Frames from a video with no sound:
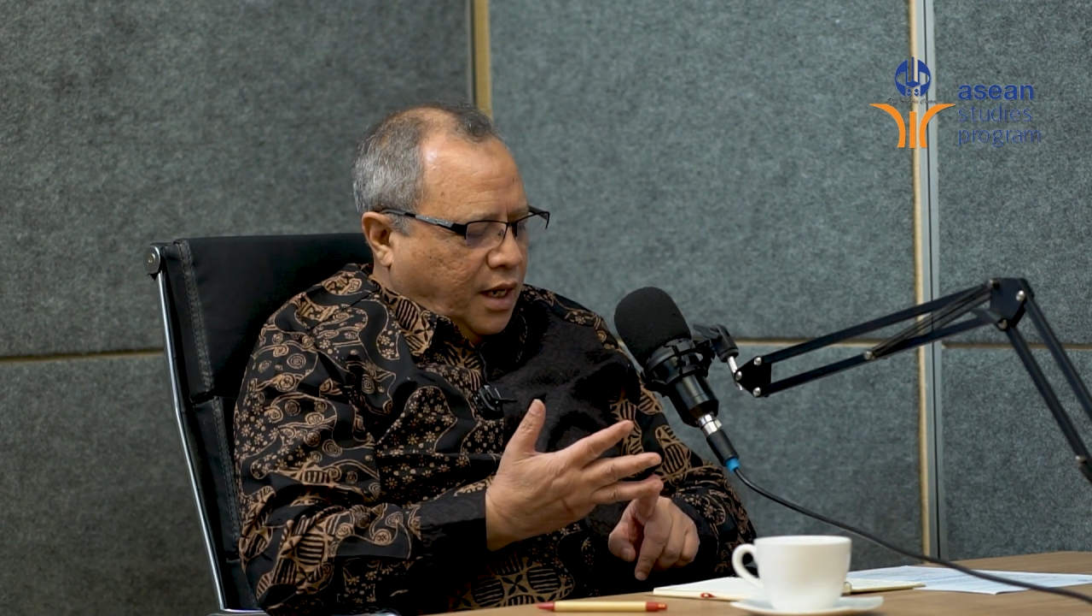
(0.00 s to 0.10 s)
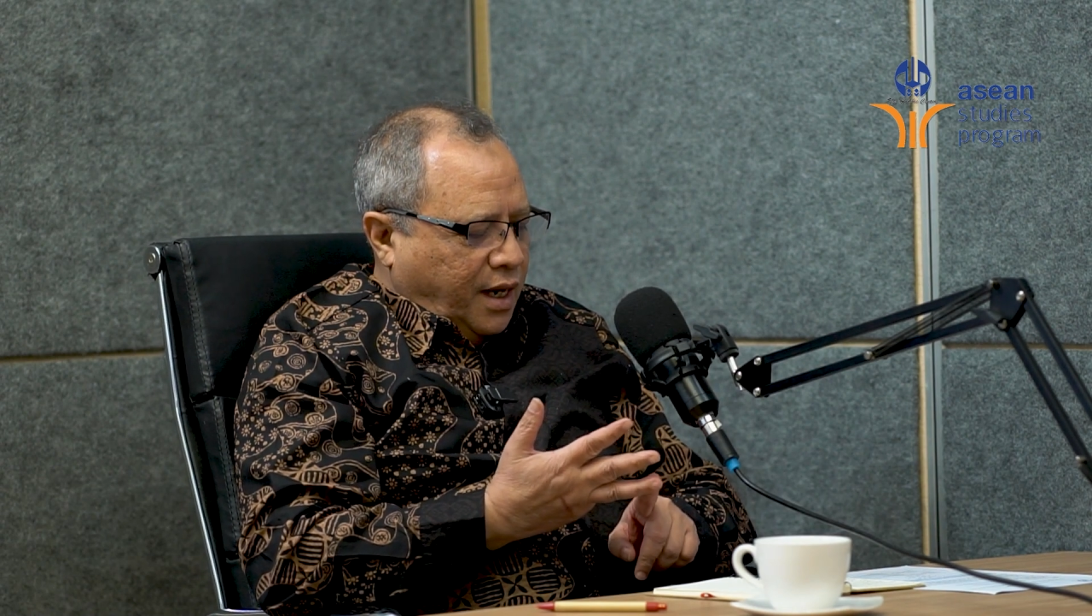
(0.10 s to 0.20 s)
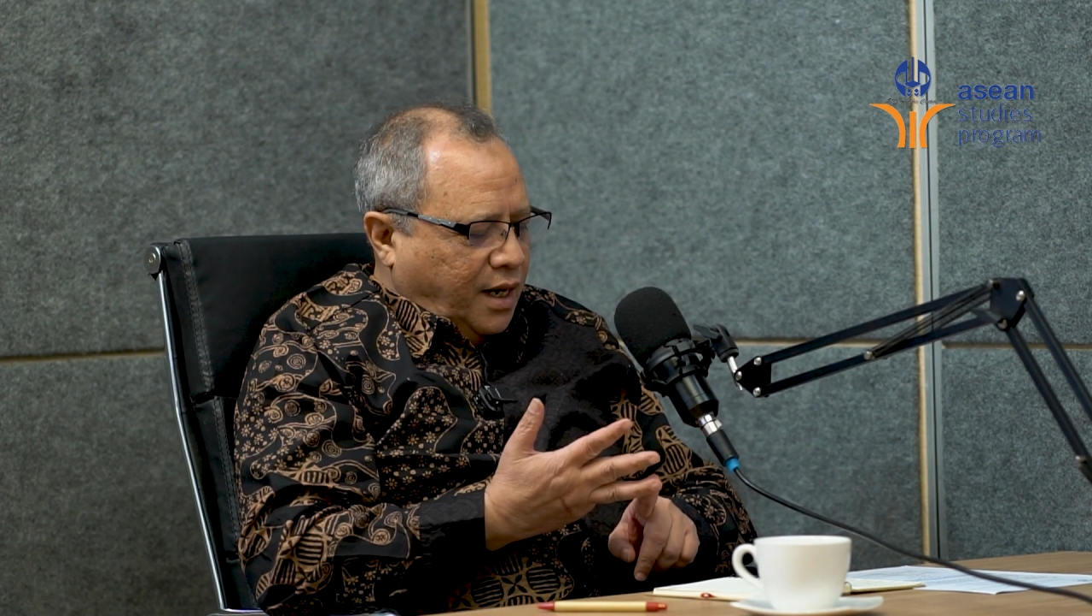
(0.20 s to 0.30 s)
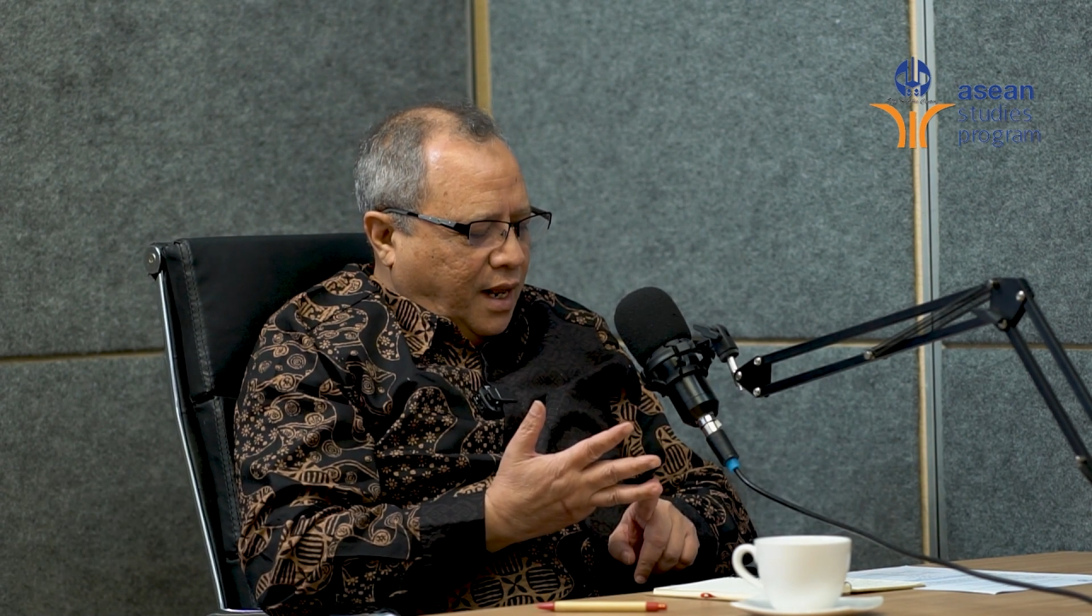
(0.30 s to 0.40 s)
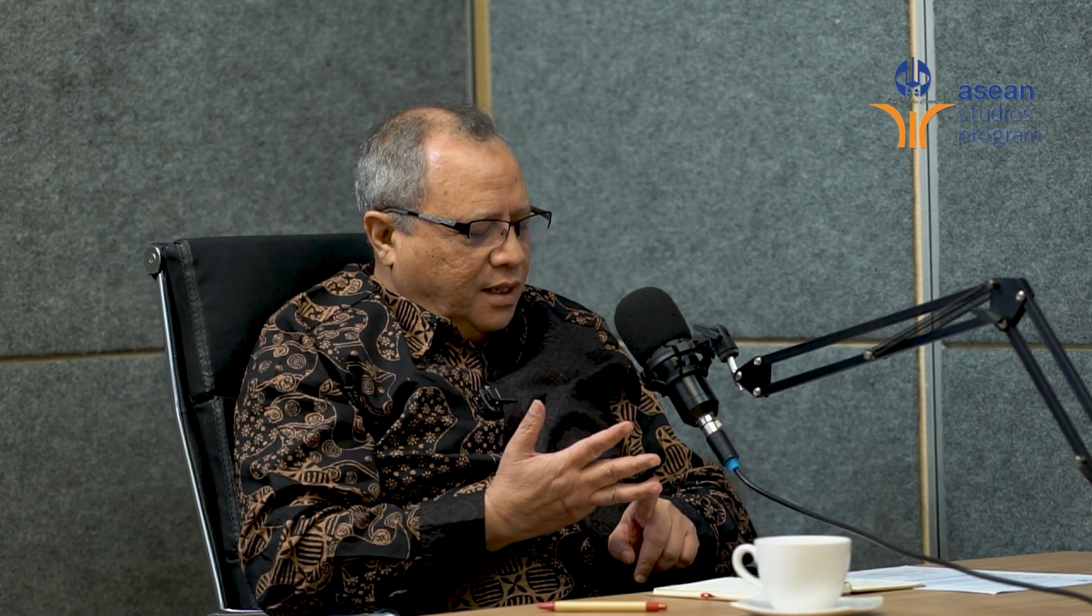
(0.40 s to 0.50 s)

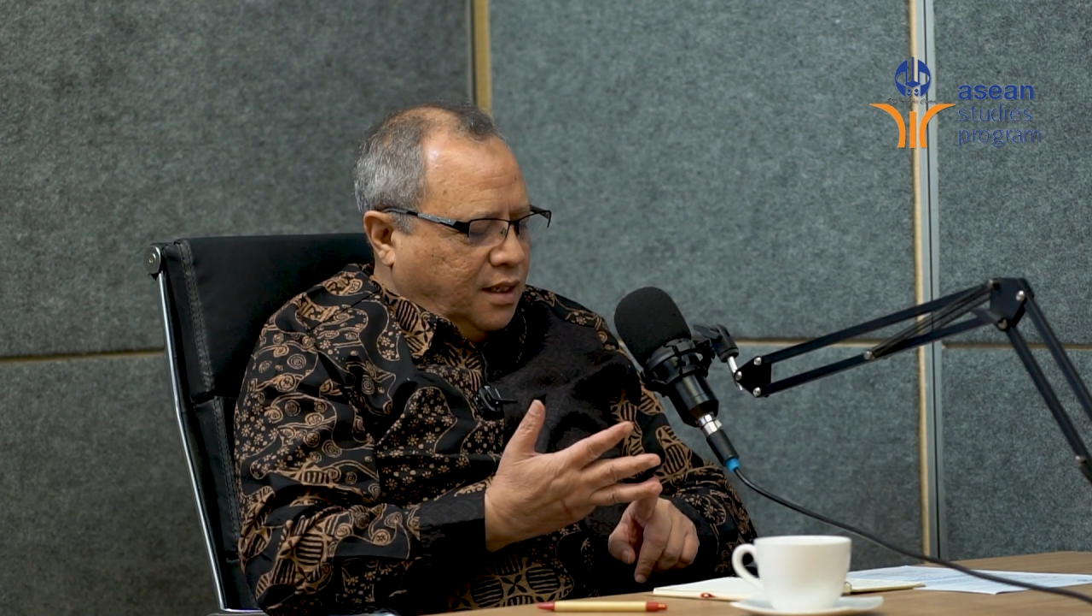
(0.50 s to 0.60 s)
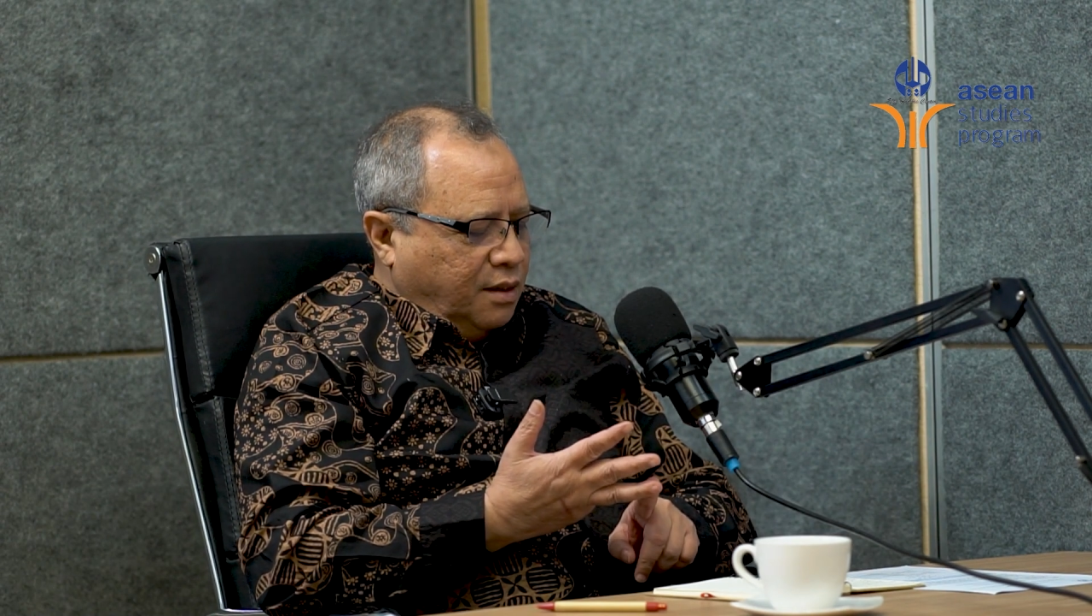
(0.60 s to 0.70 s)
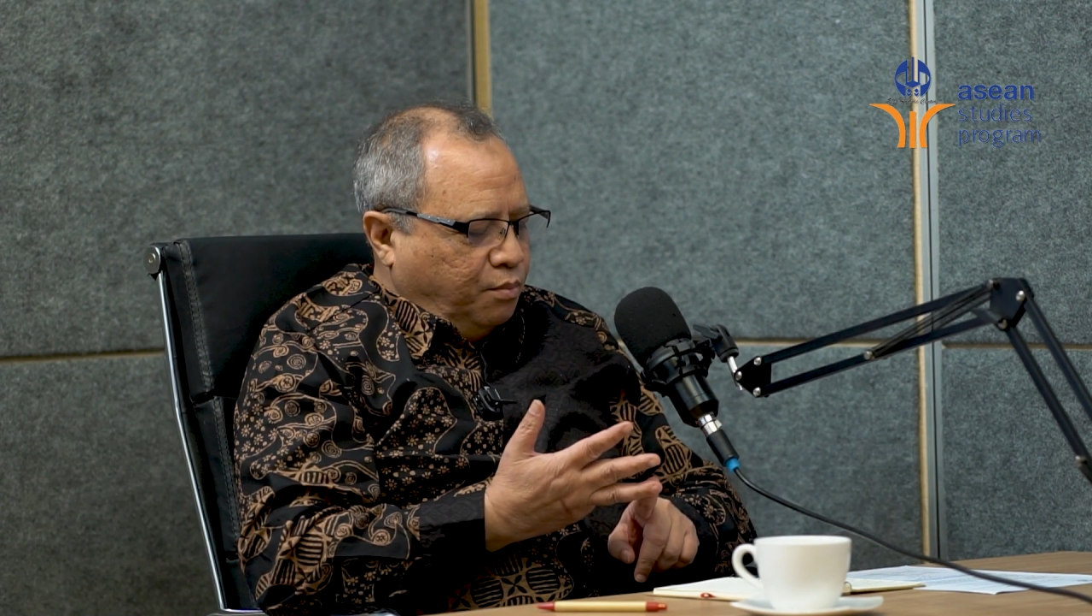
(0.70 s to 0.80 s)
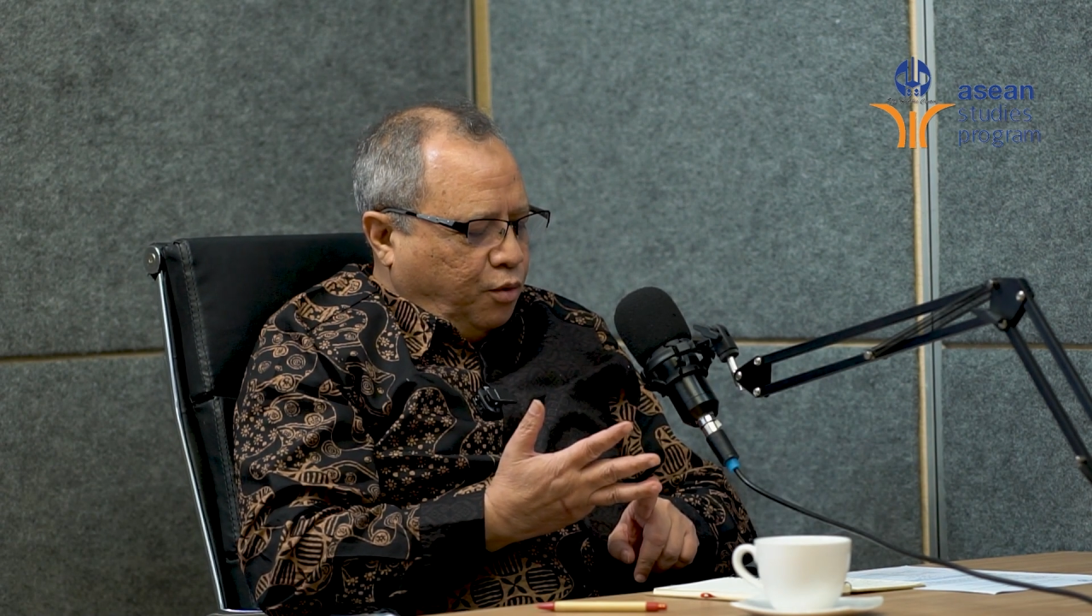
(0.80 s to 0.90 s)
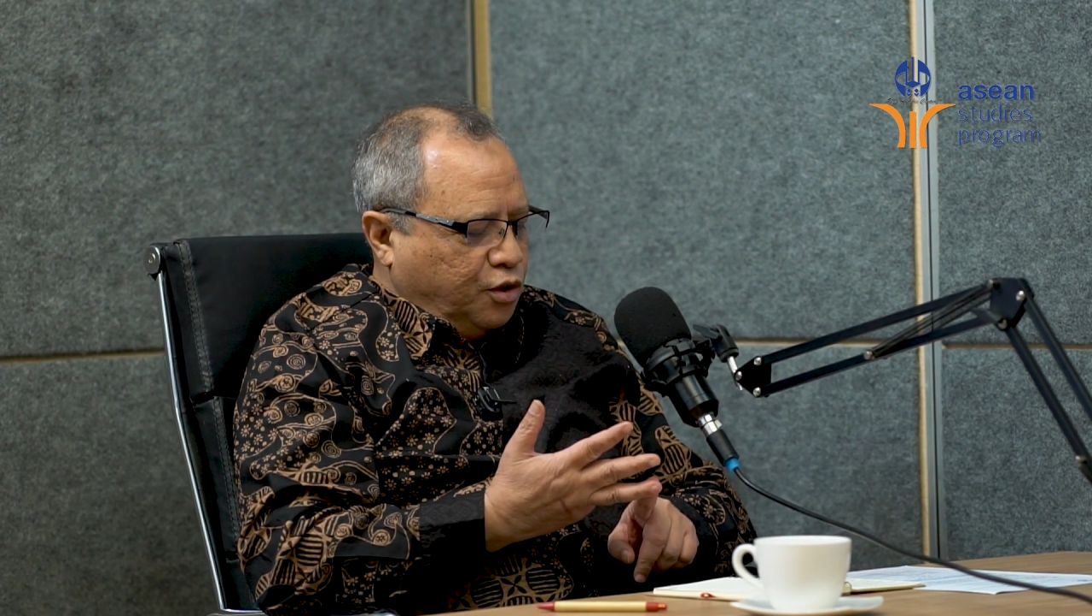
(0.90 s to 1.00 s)
and
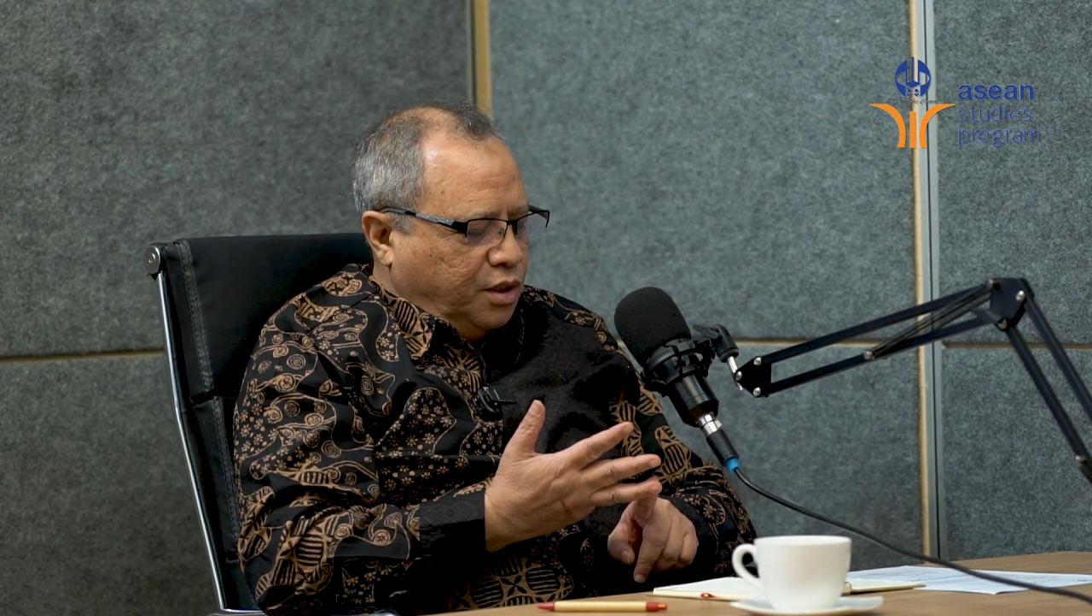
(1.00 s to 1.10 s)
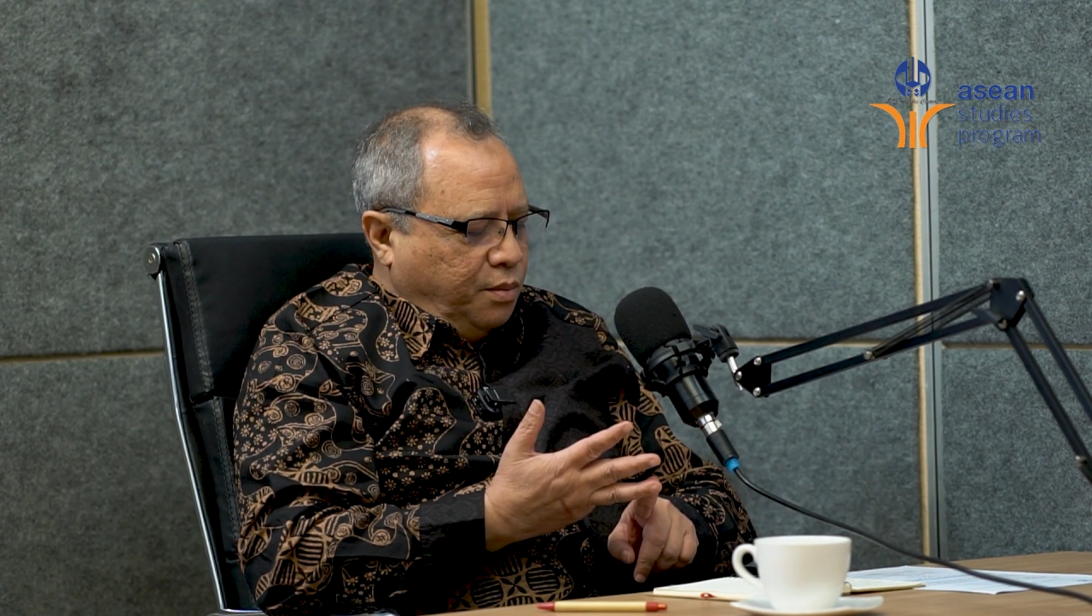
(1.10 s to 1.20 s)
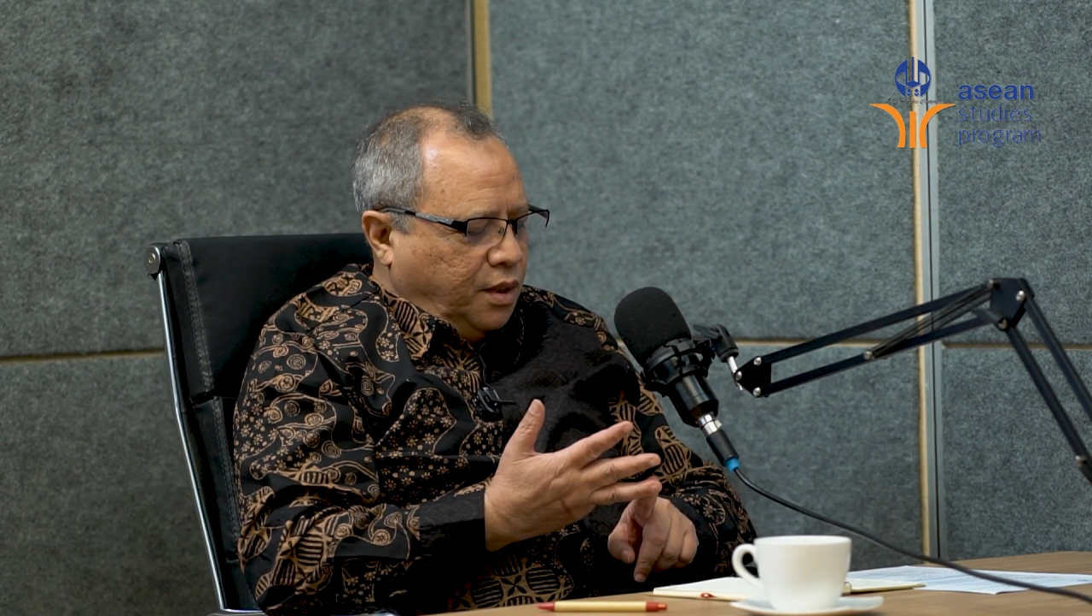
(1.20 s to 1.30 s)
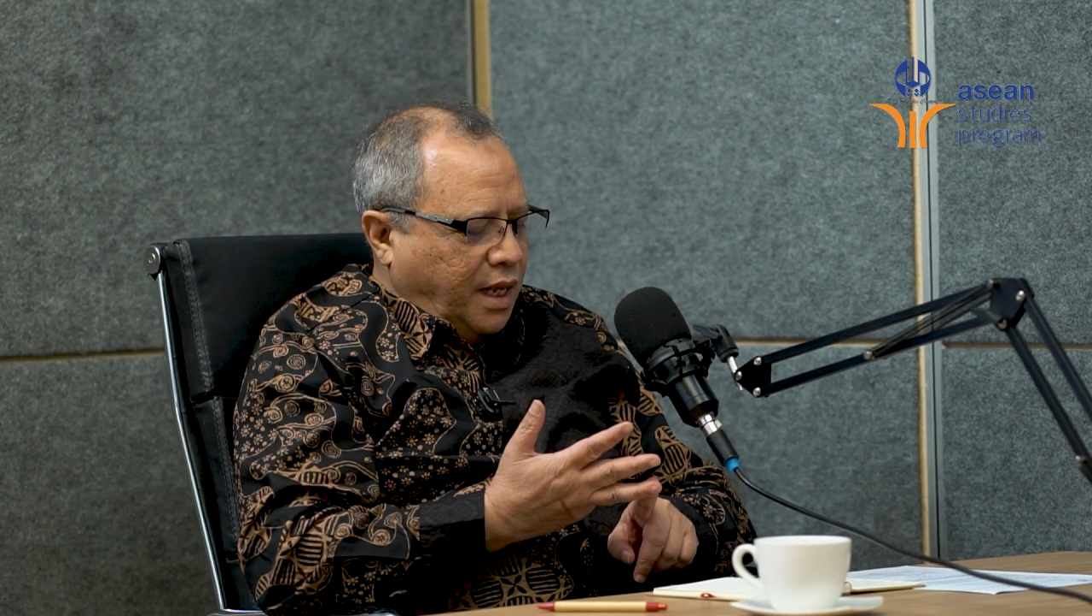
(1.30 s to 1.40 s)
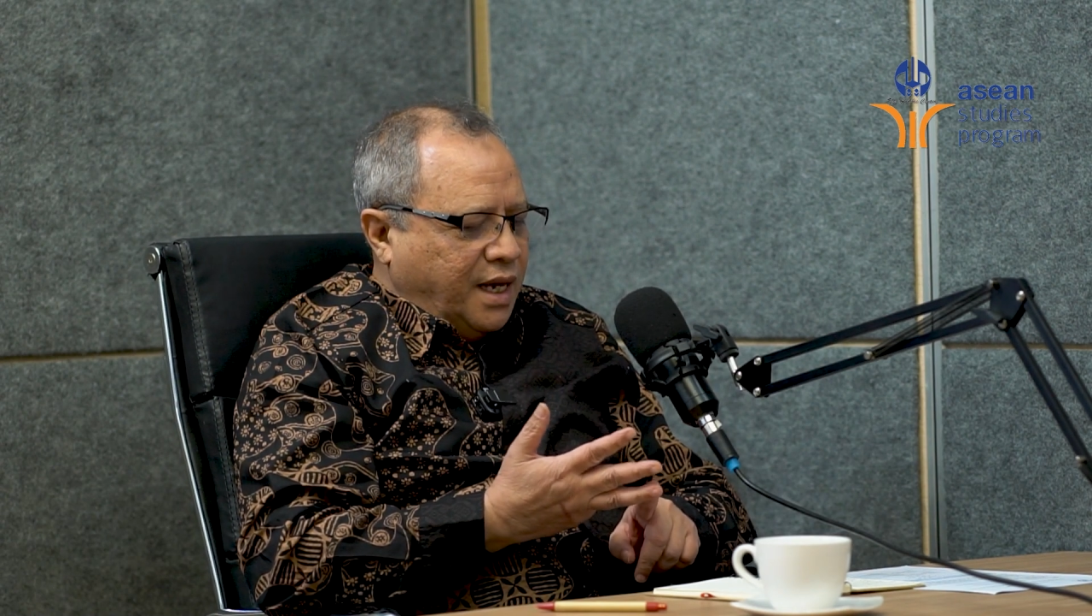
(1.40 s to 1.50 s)
other possible